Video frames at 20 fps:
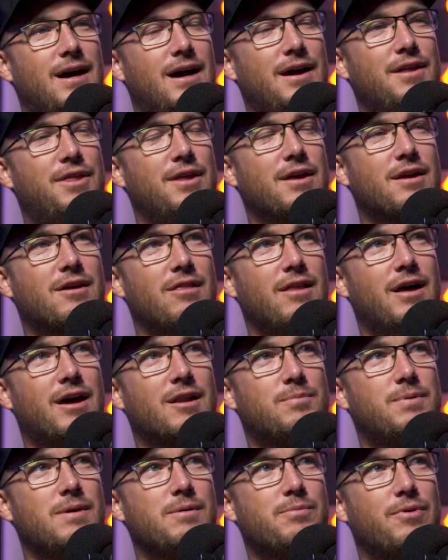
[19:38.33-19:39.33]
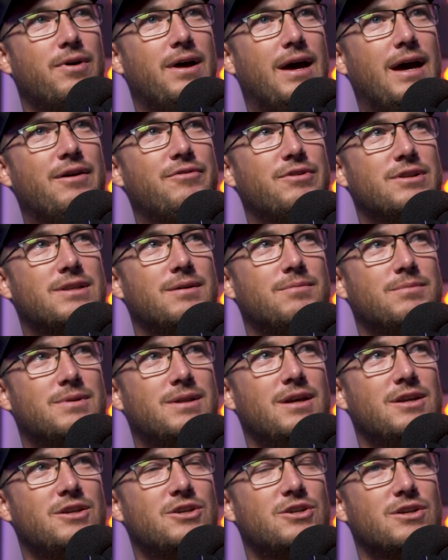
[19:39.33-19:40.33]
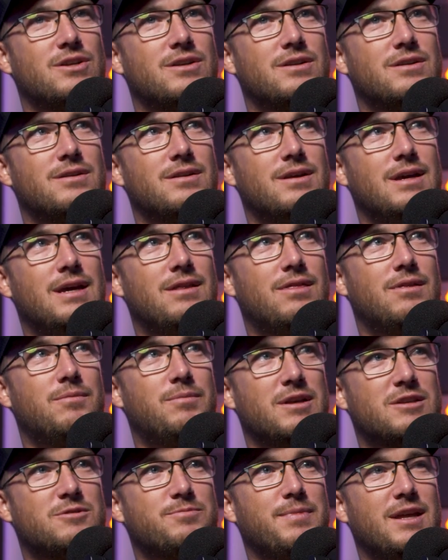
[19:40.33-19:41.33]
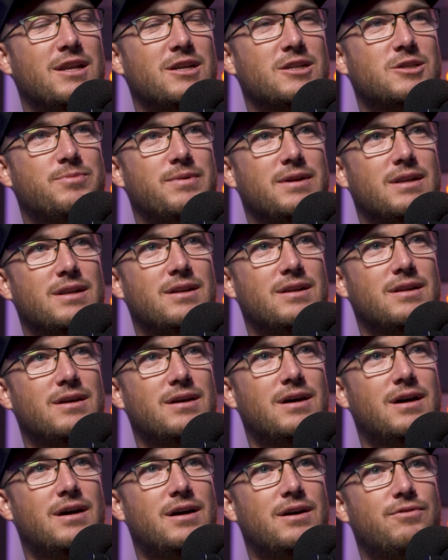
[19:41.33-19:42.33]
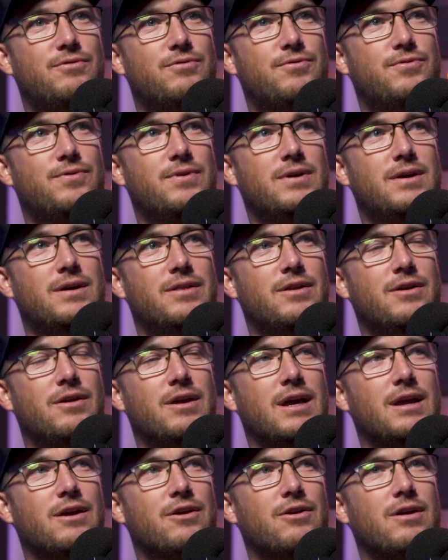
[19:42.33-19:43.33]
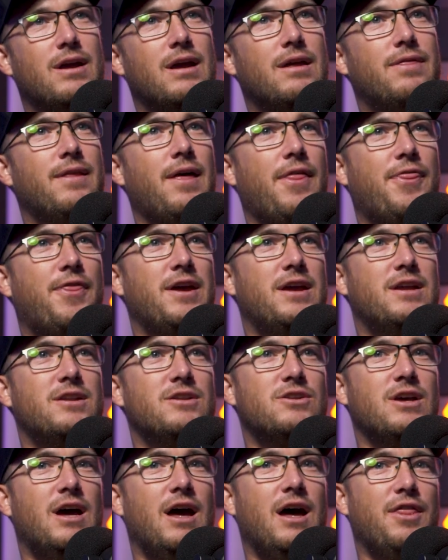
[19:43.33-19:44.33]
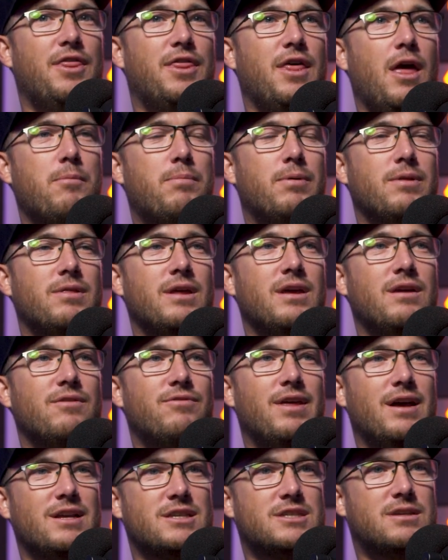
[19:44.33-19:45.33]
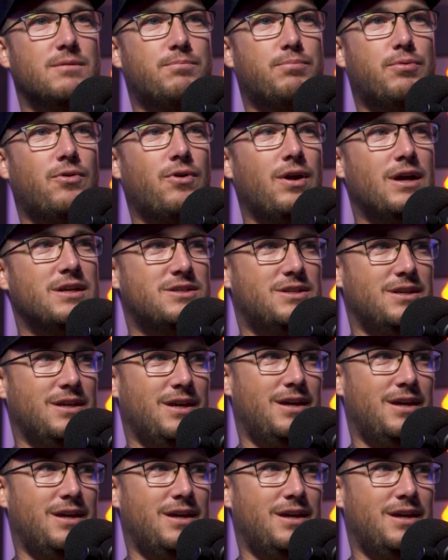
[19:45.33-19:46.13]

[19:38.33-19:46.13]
I think a lot of people have a temptation in the mismanagement of their anger, in that they they believe that suppressing